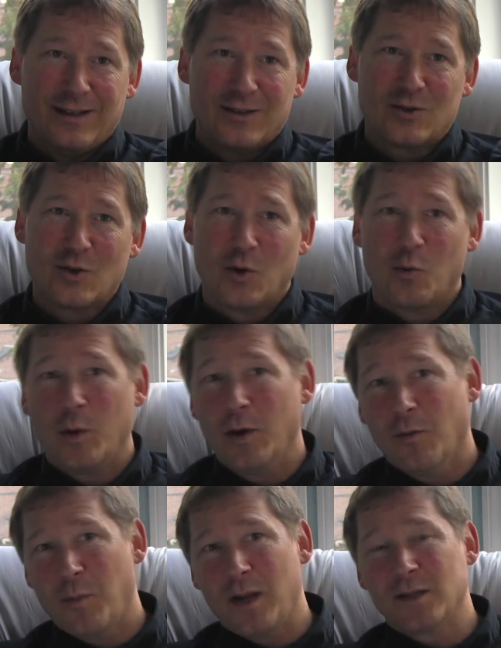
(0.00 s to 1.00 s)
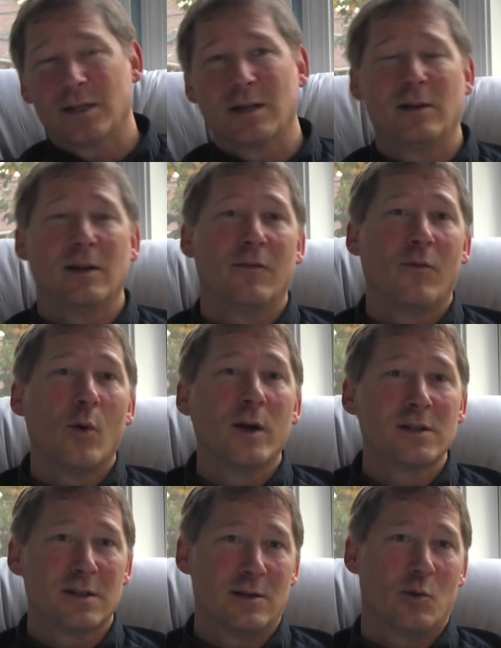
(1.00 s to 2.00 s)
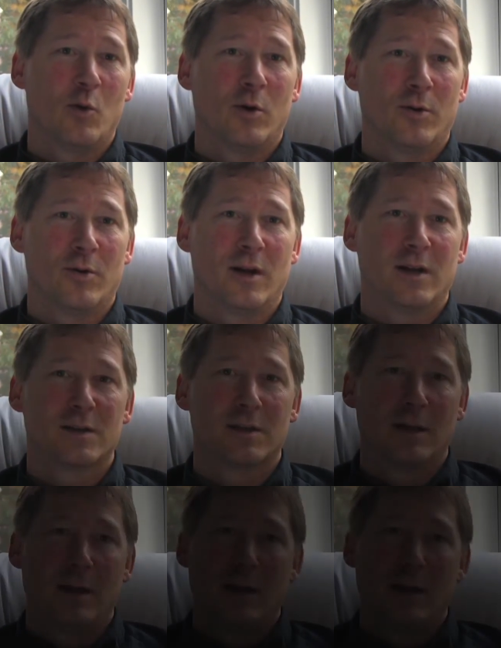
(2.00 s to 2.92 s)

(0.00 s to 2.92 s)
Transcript: So we are basically a voice in the wilderness.